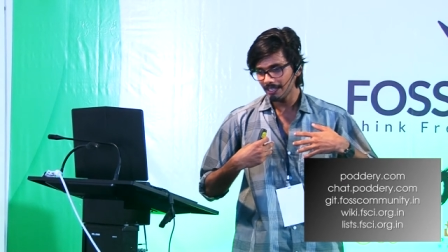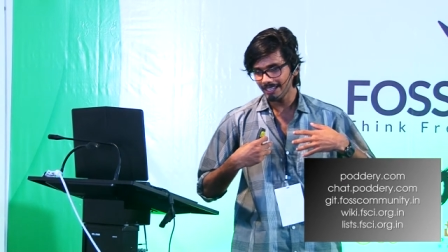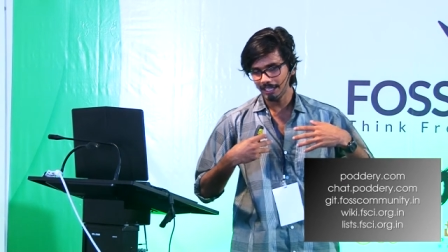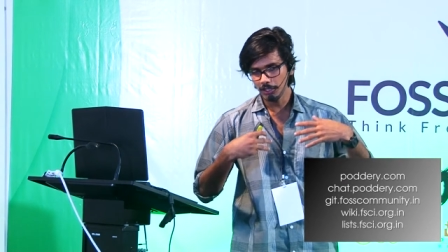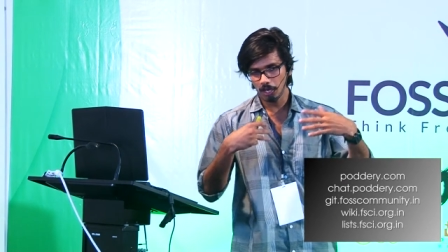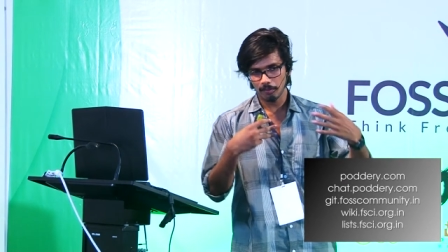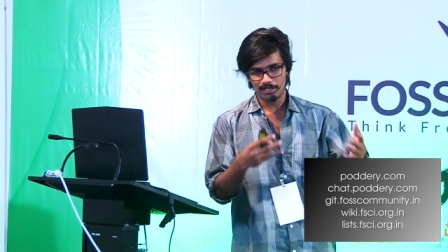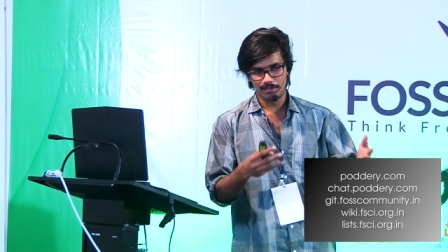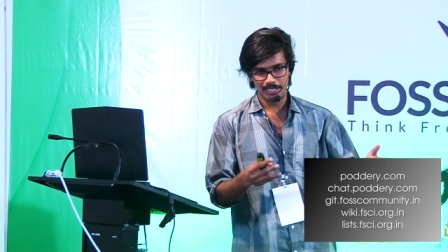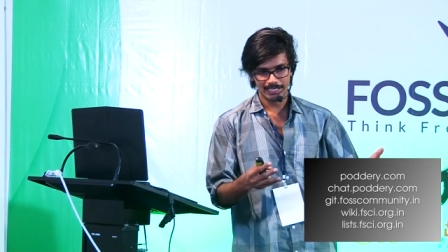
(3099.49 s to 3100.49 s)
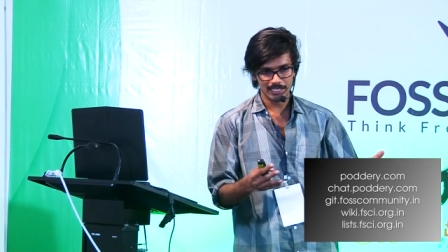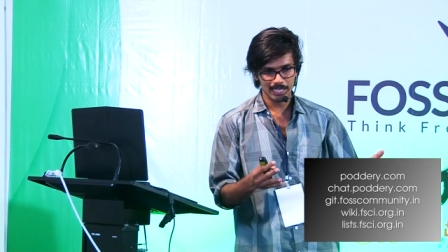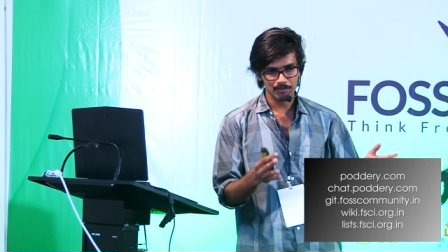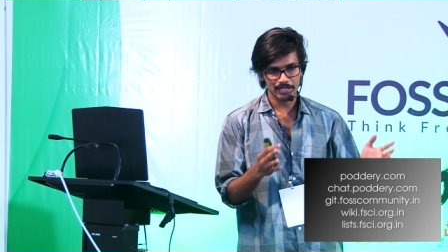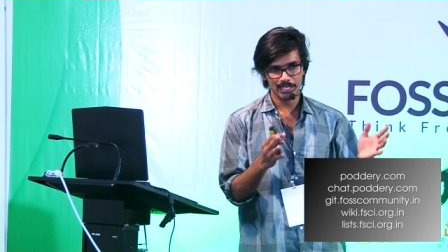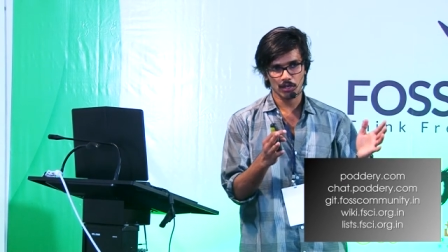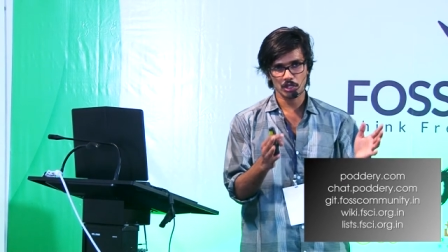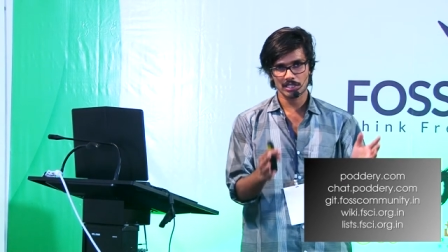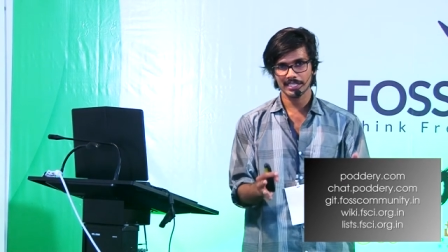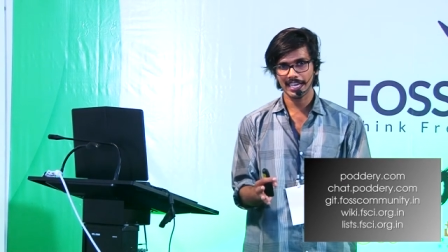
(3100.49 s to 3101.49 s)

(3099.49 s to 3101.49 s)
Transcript: uh, domain, like I'm hosting